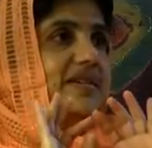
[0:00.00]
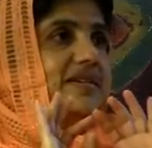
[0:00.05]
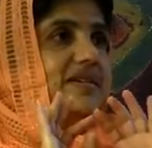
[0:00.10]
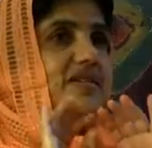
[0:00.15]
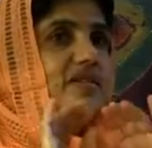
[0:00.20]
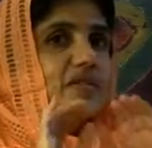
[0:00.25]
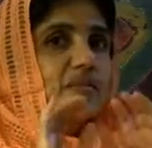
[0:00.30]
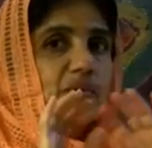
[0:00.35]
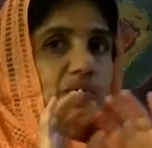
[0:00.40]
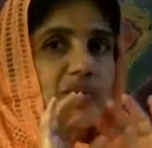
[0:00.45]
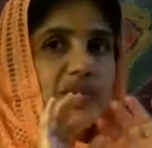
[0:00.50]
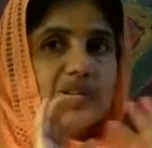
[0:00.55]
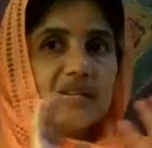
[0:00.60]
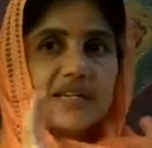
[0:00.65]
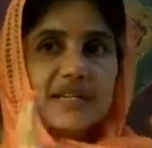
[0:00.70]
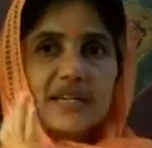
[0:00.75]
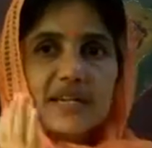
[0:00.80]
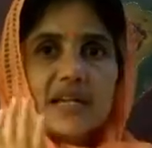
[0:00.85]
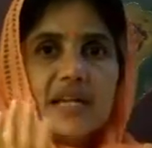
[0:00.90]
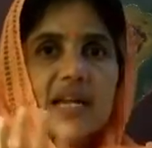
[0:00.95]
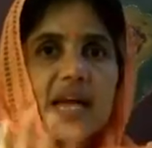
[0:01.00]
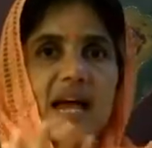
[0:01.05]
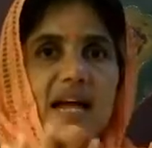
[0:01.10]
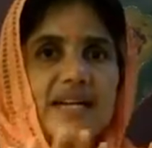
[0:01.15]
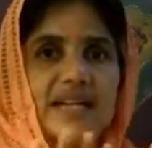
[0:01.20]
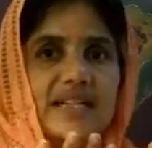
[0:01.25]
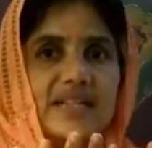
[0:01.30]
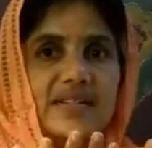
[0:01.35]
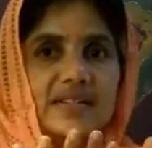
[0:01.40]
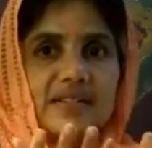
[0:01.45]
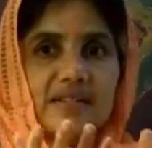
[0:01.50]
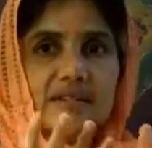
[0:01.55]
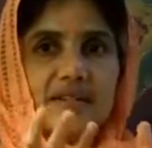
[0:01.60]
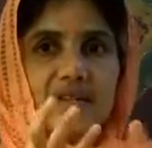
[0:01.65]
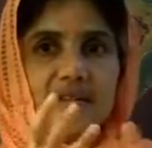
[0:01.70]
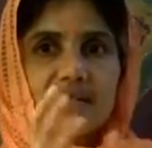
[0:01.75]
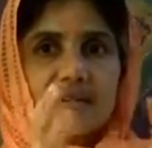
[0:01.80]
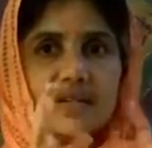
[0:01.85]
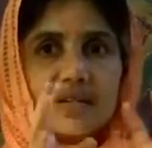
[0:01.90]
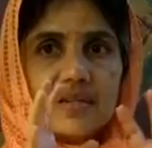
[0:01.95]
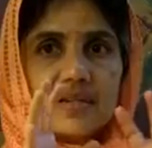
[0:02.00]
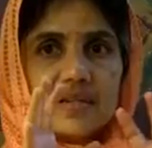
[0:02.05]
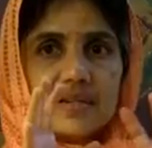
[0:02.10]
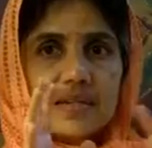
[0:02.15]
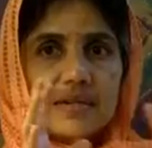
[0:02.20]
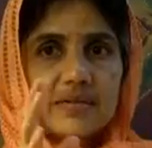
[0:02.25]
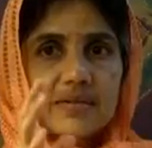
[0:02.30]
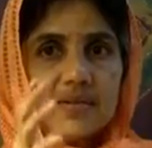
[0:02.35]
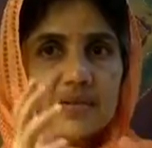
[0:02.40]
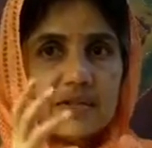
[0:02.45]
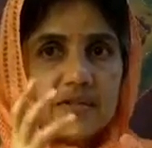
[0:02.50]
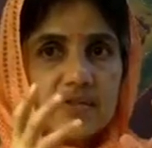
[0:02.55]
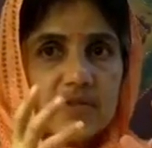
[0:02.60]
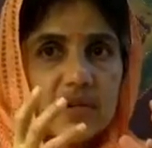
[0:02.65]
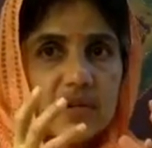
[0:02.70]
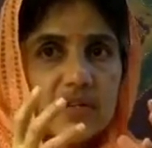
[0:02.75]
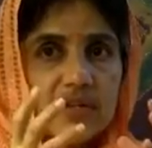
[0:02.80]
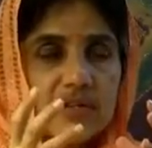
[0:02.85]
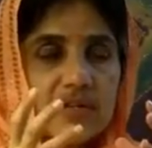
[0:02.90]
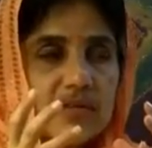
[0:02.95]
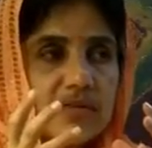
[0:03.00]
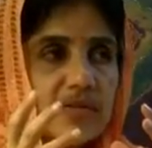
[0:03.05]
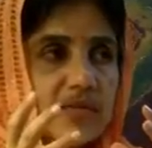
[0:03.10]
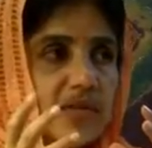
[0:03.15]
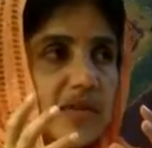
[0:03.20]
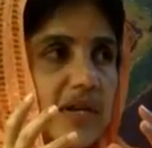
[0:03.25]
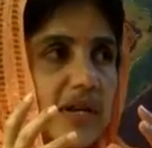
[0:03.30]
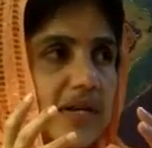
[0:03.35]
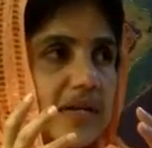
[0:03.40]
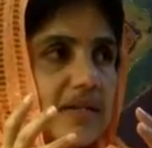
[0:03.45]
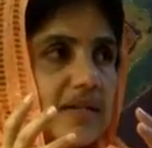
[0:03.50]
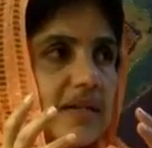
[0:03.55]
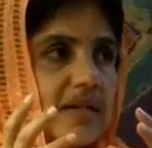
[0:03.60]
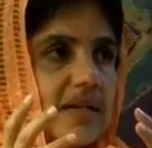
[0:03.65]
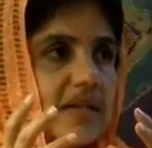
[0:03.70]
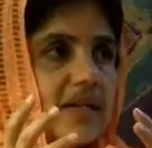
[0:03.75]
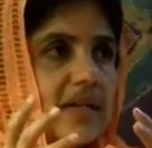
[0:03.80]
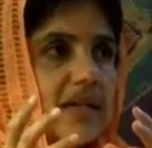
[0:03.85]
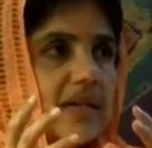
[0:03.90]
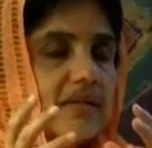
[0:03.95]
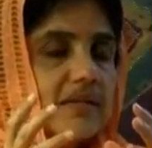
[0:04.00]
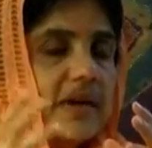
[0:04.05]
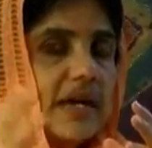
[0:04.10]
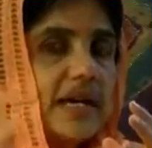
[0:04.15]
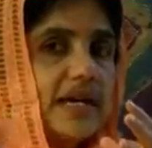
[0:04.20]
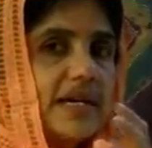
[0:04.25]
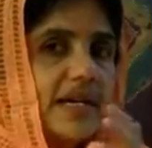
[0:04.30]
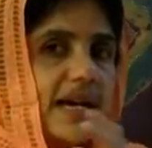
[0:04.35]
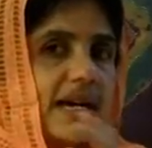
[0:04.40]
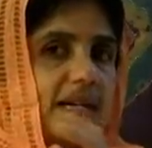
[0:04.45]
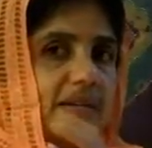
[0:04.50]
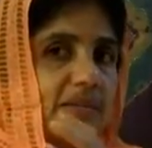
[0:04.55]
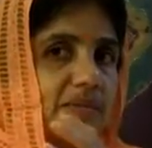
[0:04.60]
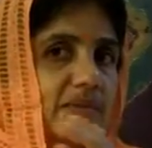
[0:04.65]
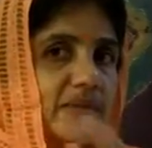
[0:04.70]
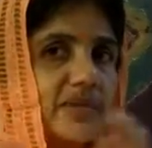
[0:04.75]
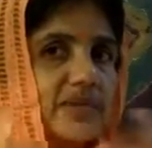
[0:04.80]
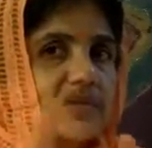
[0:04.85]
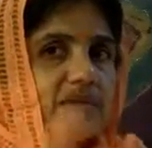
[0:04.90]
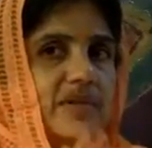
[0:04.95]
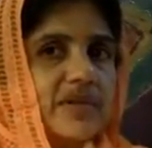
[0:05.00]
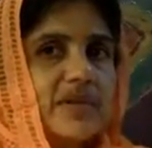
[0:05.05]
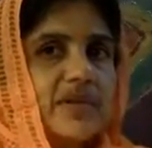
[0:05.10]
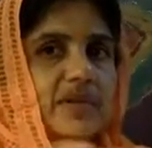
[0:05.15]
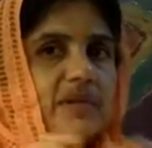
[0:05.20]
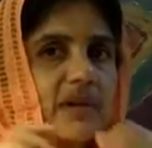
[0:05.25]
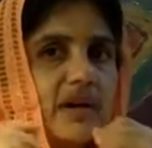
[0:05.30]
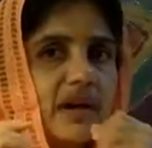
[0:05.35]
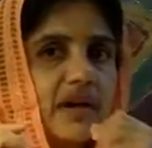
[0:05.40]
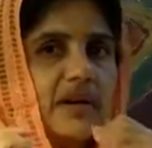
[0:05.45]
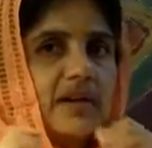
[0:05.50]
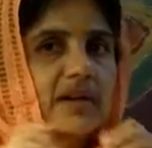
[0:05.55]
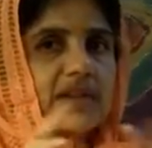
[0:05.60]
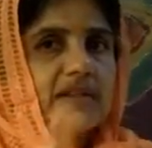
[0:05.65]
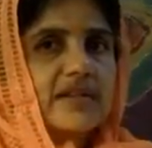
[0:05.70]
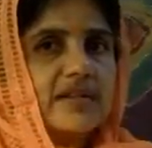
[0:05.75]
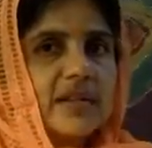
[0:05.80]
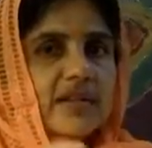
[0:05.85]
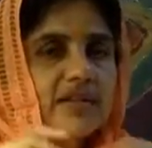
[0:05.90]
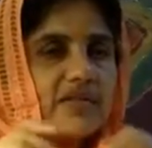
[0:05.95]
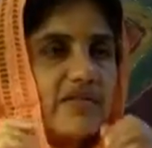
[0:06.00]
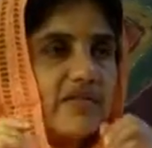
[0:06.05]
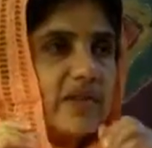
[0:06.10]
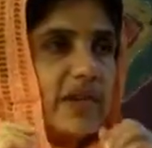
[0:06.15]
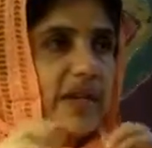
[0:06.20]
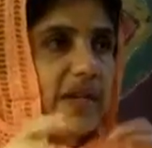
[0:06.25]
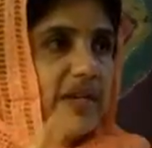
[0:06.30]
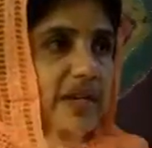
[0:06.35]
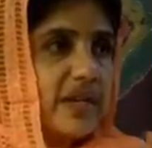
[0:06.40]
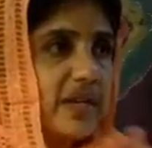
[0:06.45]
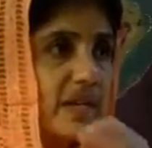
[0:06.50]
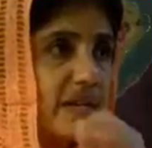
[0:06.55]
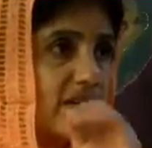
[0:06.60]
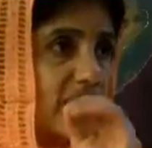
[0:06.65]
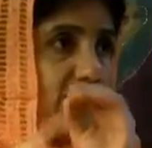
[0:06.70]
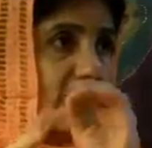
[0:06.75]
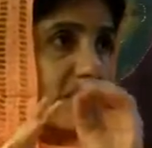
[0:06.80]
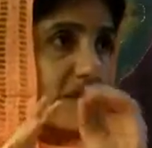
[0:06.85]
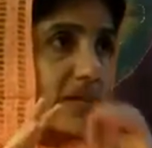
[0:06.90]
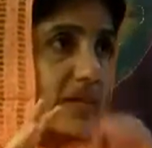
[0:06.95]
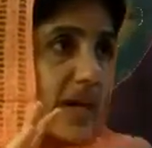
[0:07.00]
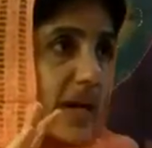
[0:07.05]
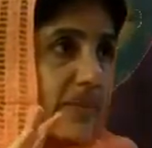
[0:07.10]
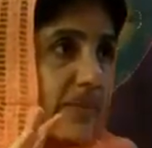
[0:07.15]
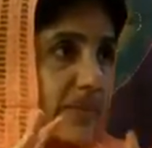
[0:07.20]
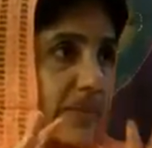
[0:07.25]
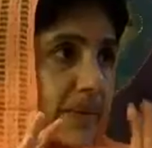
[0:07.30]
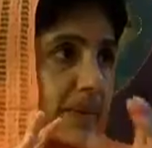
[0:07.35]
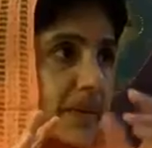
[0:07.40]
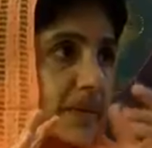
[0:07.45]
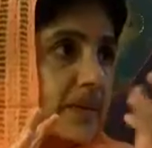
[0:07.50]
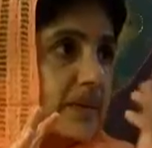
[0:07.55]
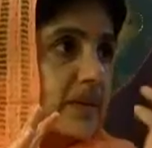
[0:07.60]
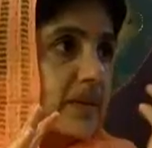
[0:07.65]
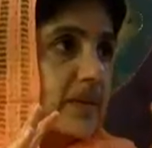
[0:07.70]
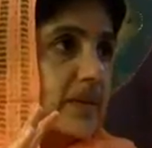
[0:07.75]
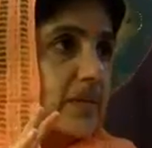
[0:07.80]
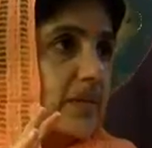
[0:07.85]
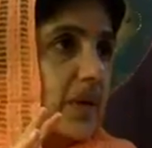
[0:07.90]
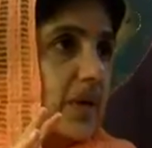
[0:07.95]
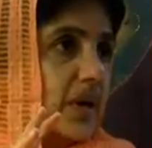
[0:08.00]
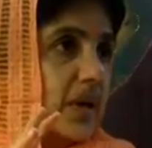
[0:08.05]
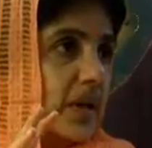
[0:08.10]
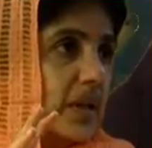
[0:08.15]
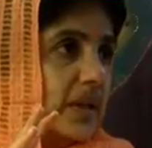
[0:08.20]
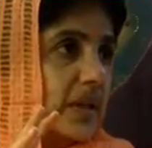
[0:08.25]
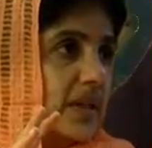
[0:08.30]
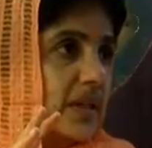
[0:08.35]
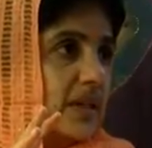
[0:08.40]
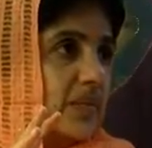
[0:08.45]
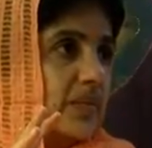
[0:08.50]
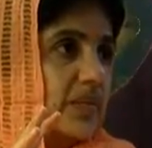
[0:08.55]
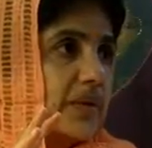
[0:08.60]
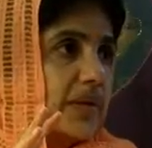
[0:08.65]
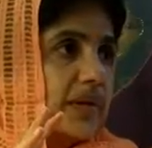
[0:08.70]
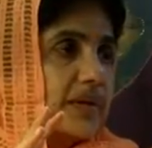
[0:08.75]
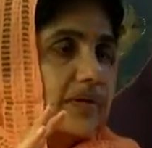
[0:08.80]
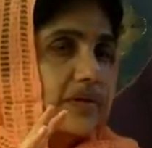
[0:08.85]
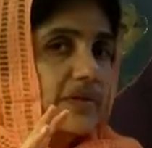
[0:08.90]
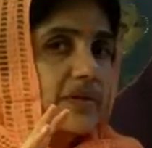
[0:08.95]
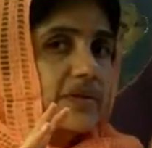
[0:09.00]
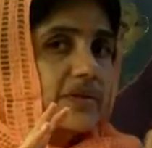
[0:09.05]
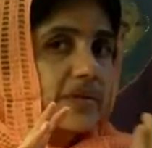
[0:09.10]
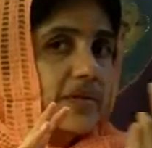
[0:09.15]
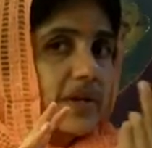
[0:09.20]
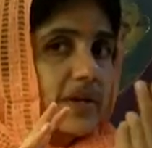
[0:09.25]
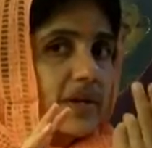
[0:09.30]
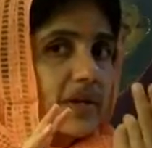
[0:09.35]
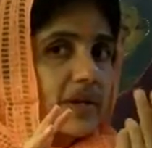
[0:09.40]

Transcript: You put a little lattice around the structure so that wild animals, cars, feet don't trample on this small little precious,